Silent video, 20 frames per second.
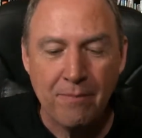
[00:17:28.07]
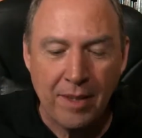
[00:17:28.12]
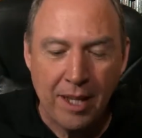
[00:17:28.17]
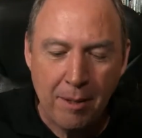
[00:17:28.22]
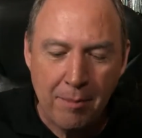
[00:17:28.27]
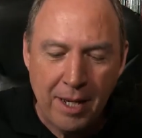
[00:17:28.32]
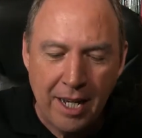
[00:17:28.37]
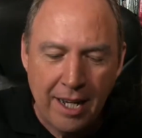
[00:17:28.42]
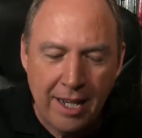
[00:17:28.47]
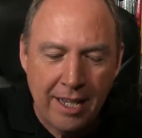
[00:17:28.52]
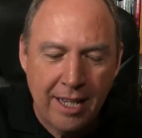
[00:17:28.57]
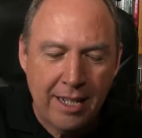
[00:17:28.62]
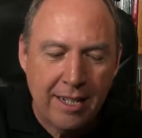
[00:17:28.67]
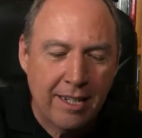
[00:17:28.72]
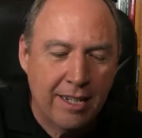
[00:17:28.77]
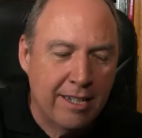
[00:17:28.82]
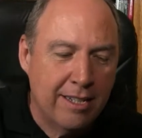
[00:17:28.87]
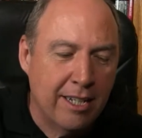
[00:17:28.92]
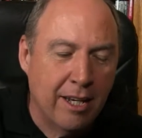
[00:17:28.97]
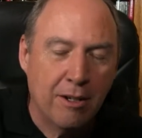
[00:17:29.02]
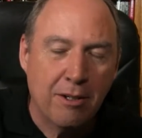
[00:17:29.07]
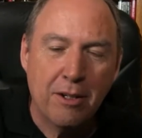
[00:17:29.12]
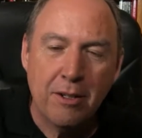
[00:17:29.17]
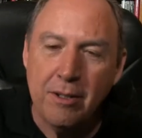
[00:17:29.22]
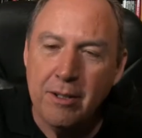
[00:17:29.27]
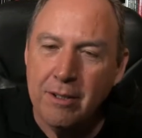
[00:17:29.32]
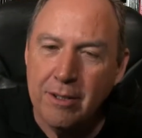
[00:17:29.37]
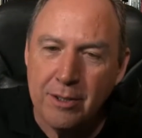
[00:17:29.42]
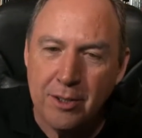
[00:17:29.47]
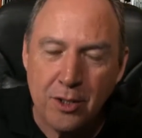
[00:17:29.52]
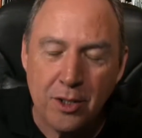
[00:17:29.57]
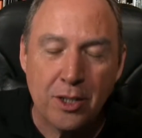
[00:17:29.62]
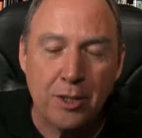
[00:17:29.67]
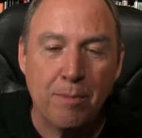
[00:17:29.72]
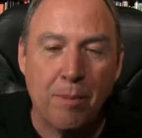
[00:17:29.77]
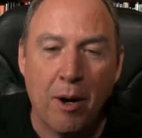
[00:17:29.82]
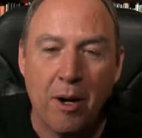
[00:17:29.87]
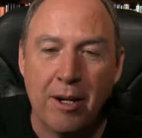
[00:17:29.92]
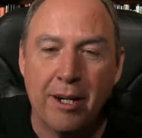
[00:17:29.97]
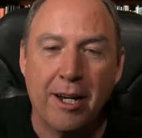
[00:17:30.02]
I mean, I think, you know, Google is a
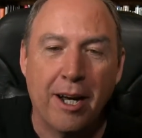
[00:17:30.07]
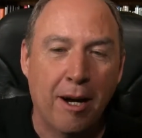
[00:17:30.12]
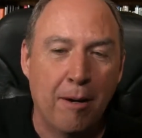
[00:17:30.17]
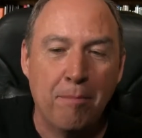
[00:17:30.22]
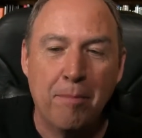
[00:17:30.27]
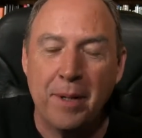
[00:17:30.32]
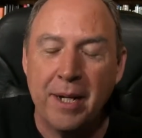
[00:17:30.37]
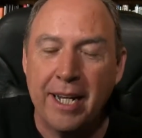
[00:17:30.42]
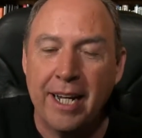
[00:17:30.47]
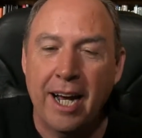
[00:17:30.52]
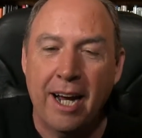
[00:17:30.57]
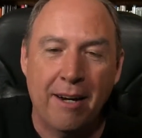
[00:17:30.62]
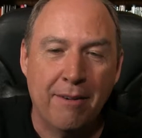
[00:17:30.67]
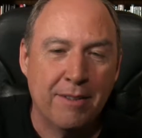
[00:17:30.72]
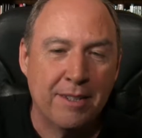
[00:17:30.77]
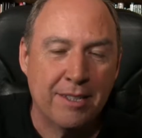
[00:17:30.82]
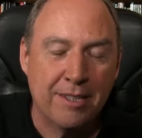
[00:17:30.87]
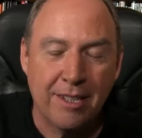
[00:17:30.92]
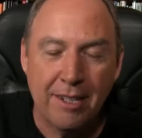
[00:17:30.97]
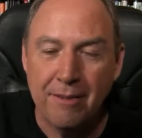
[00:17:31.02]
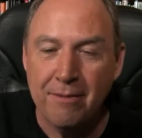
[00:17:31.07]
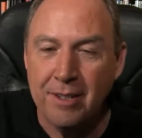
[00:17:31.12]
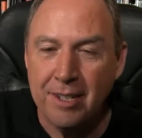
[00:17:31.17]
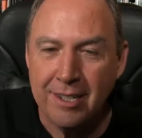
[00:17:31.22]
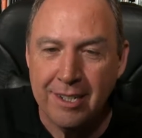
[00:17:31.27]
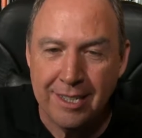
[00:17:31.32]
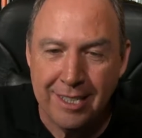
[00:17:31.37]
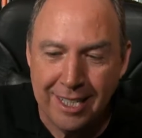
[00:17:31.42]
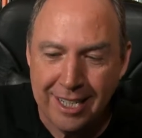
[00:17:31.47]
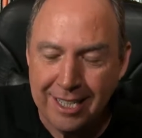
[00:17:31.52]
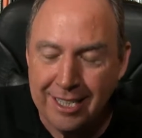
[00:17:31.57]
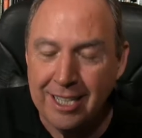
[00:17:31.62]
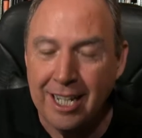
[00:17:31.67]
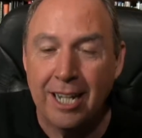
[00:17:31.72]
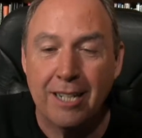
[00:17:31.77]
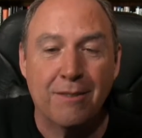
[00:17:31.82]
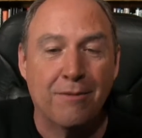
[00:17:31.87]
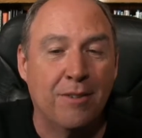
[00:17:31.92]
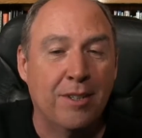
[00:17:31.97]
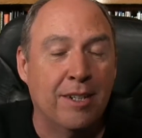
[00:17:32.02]
smart company, obviously very
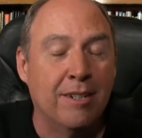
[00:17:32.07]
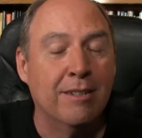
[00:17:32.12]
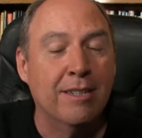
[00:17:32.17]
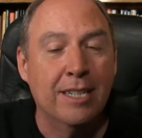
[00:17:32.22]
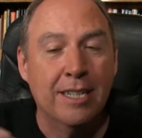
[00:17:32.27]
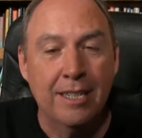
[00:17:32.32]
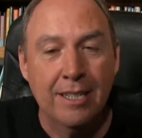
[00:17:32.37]
successful,